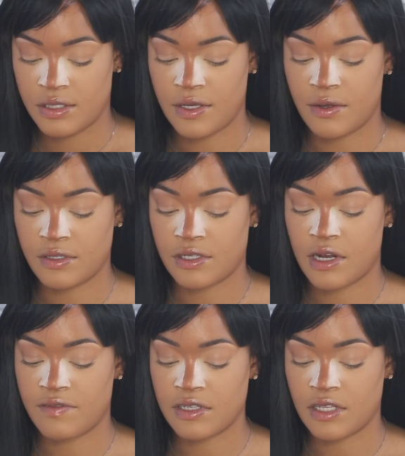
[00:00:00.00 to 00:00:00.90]
So to
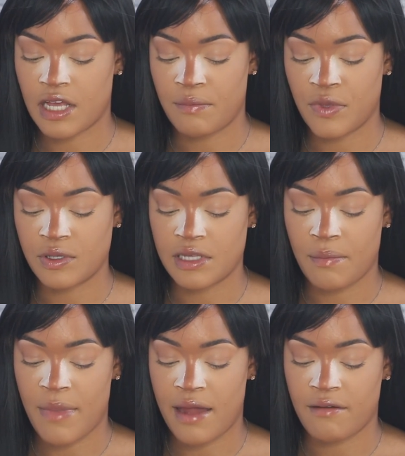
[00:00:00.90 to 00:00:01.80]
start this look, I'm
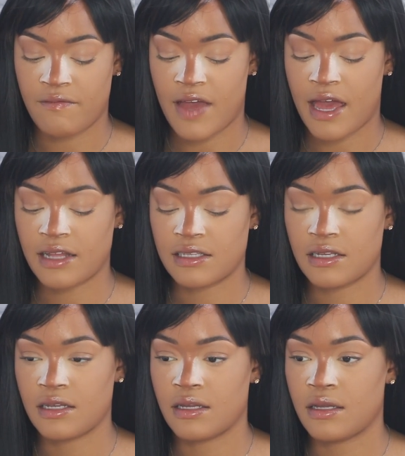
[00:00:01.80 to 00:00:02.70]
using Matter of Fact.
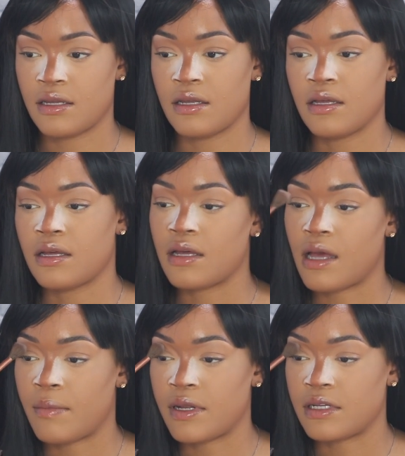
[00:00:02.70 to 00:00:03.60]

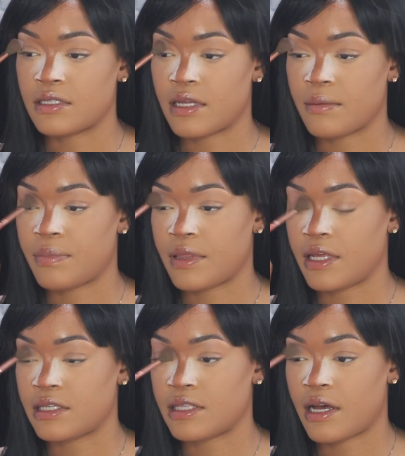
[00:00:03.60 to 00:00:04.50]
I'm gonna just
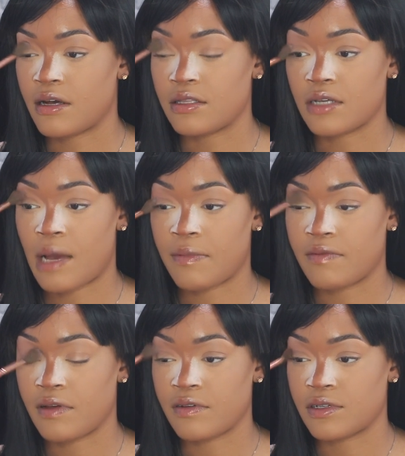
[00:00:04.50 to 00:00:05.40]
place that on top of
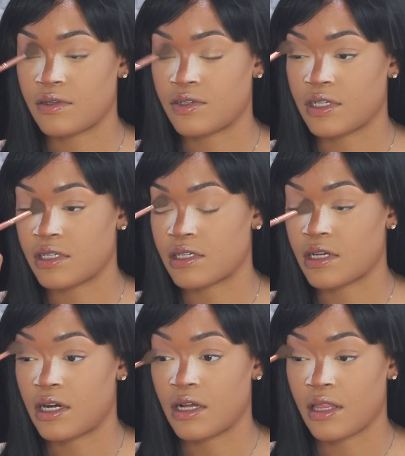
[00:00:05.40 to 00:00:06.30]
the original transition
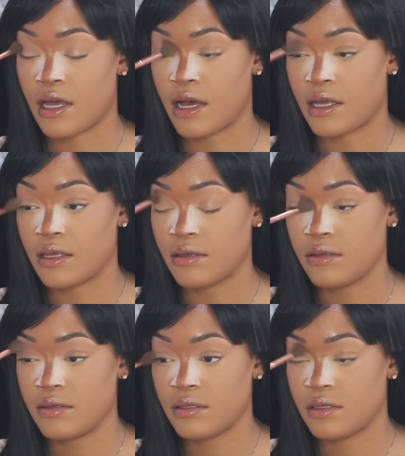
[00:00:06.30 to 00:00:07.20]
color that I
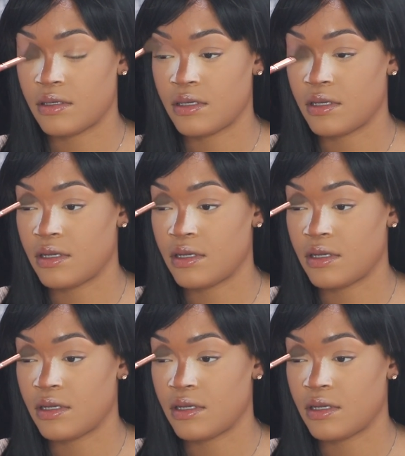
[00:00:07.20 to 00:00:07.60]
use.